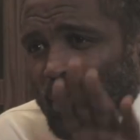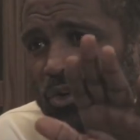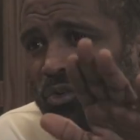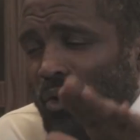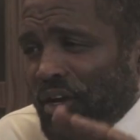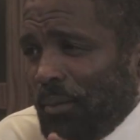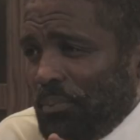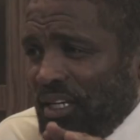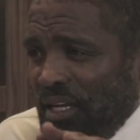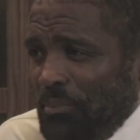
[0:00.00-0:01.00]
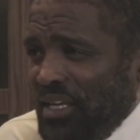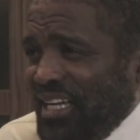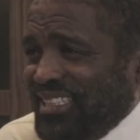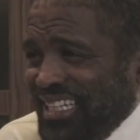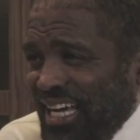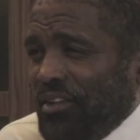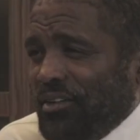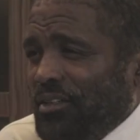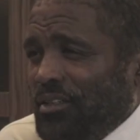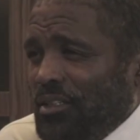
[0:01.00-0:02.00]
growing up in the NBA
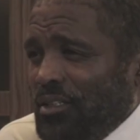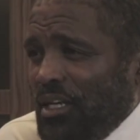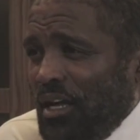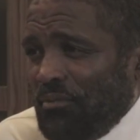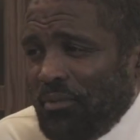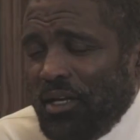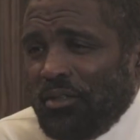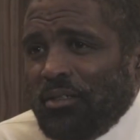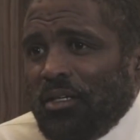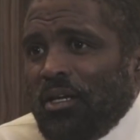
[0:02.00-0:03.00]
together and